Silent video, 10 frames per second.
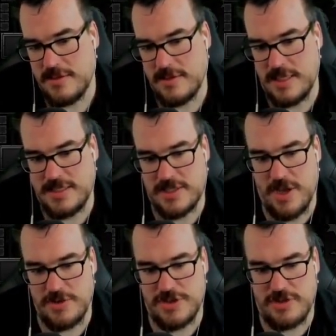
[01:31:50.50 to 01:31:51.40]
Let's just
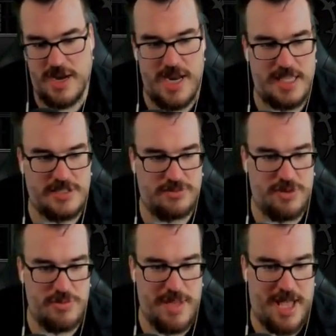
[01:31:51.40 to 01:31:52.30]
go straight. It's a
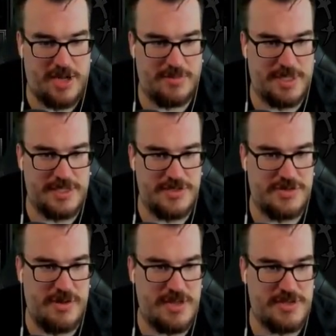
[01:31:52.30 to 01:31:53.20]
room battle, but there's
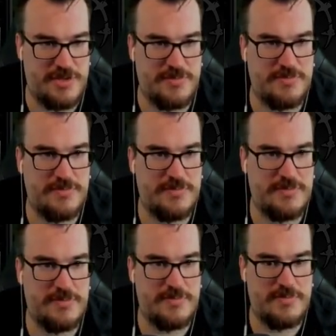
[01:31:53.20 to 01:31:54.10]
treasure.
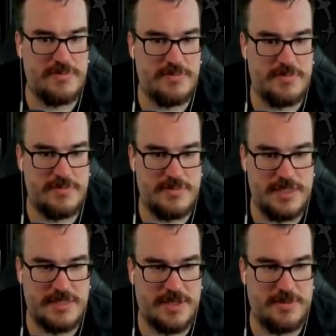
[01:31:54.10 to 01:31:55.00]

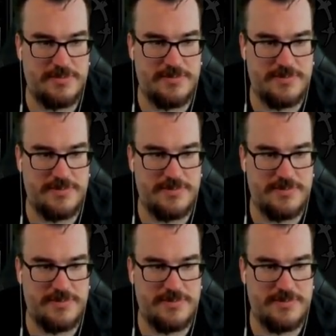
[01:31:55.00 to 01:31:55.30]
Let's go.